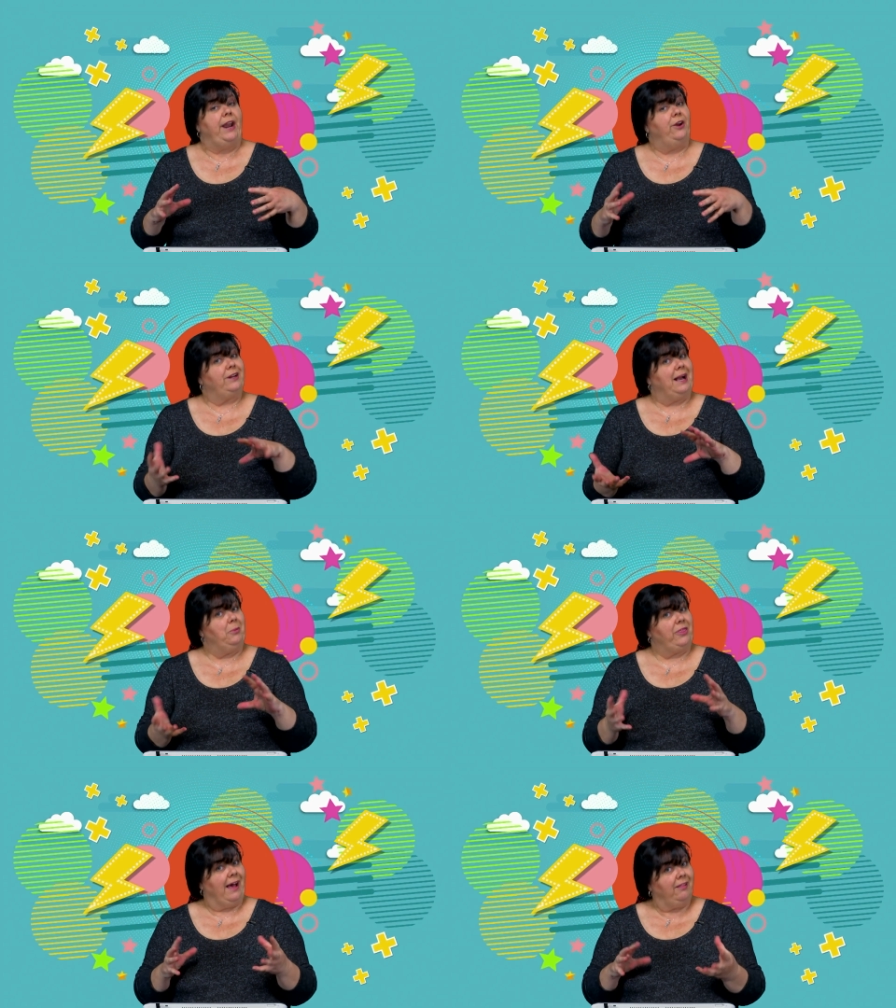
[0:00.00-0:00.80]
They don't
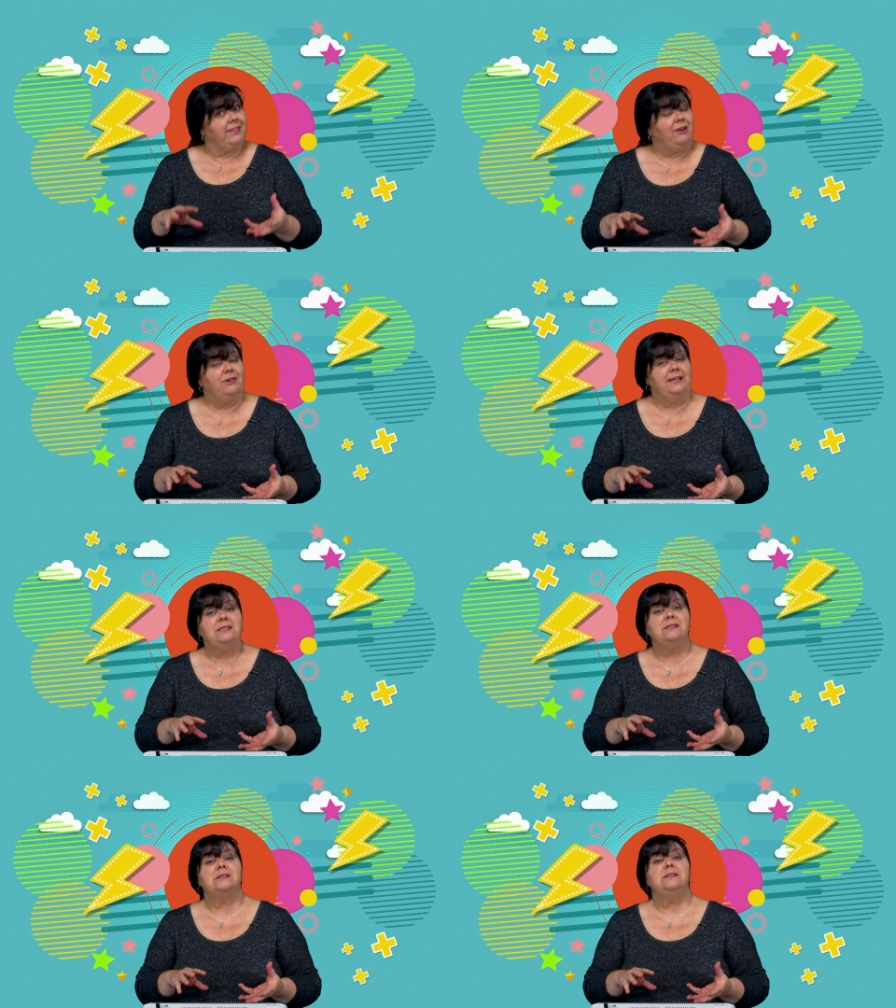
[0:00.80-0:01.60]
come without their
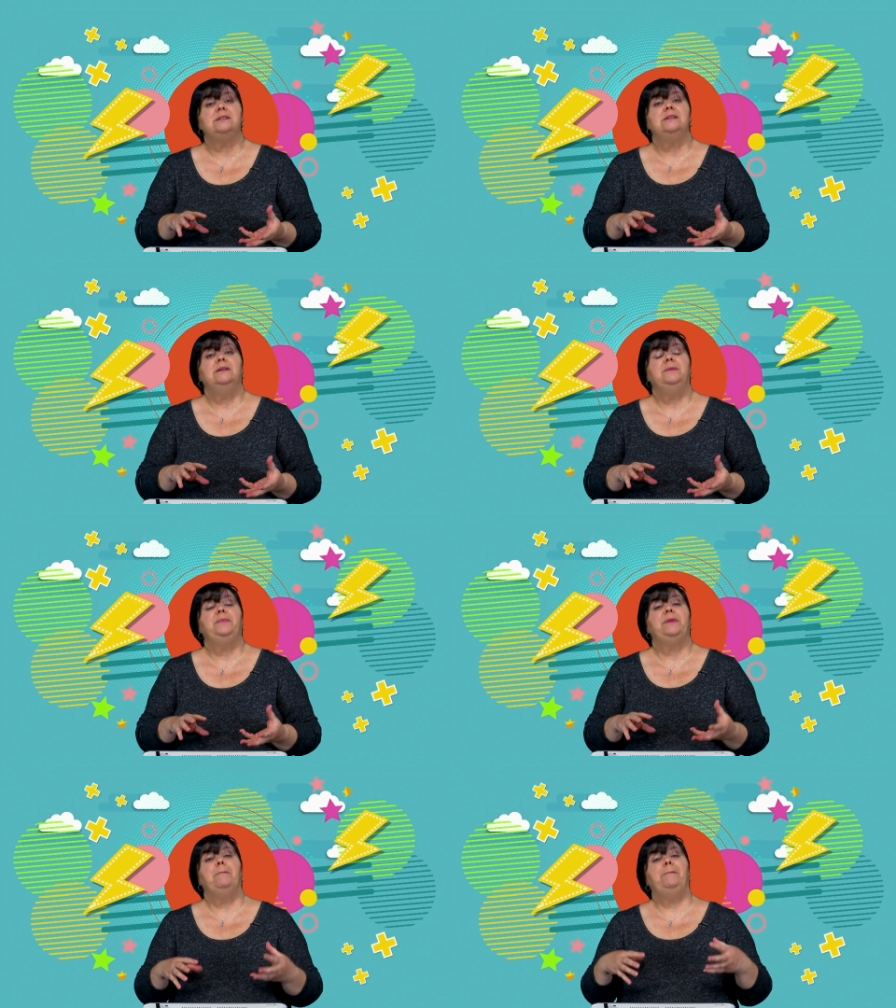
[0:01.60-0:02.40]
risks
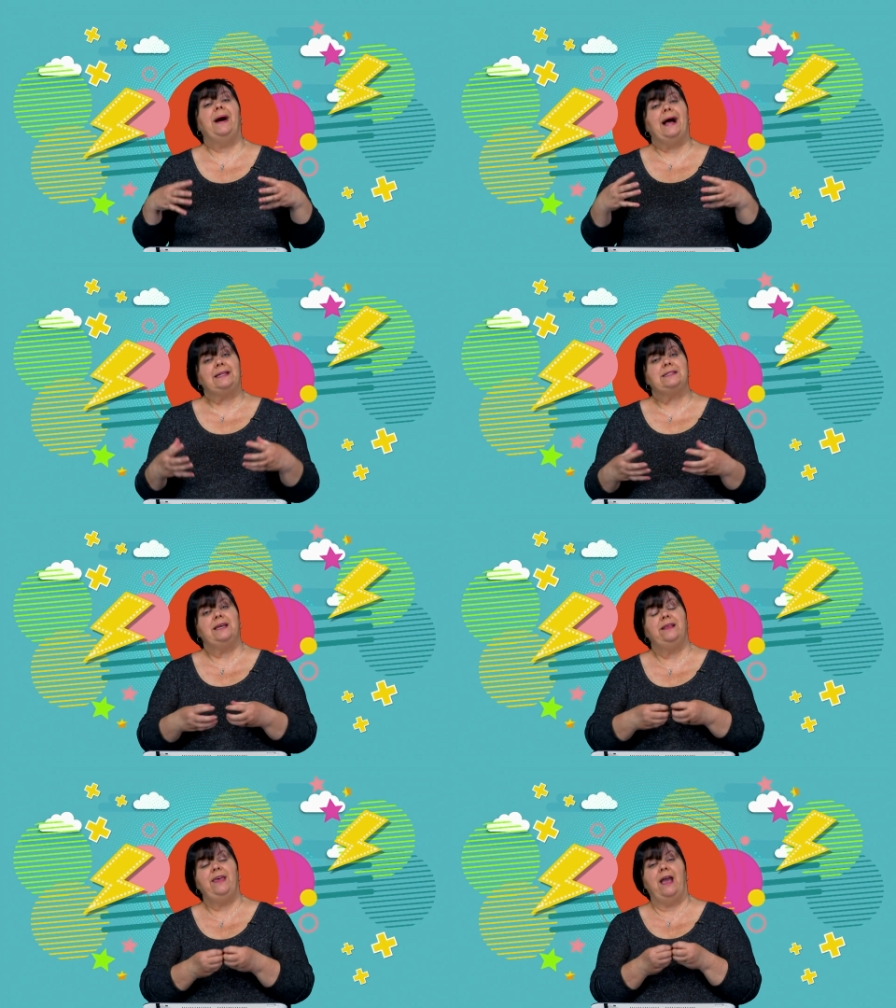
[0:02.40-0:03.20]

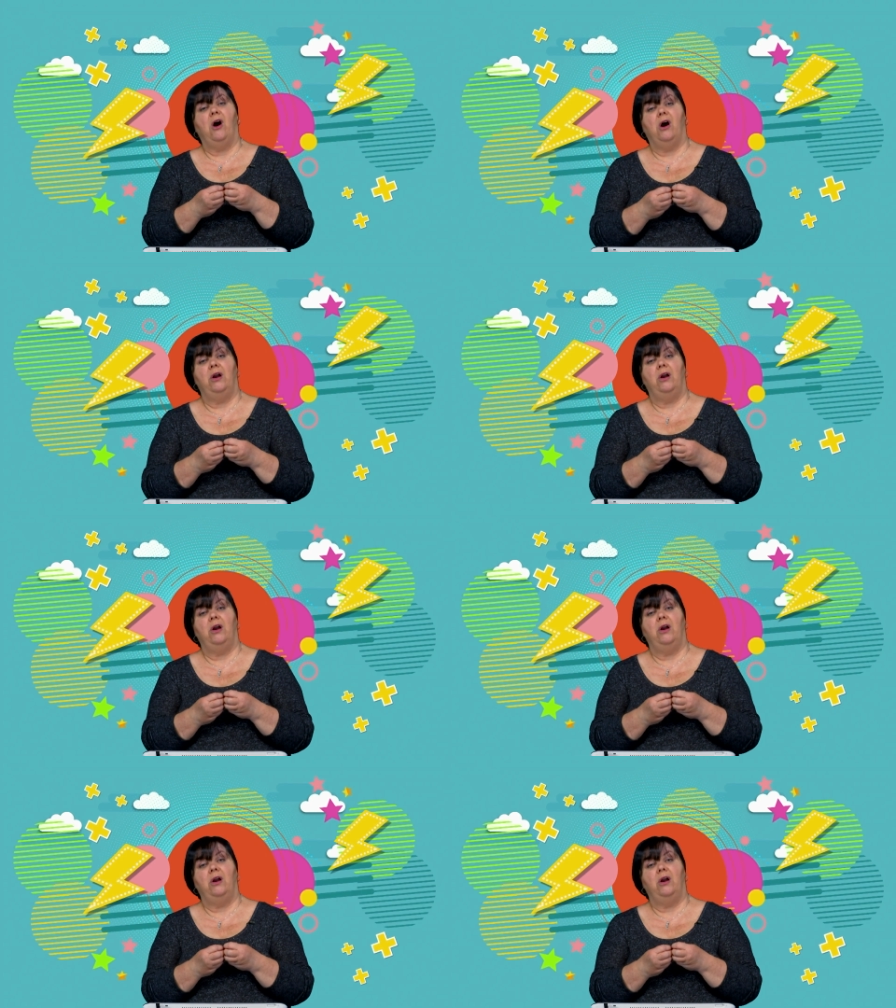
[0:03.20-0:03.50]
but they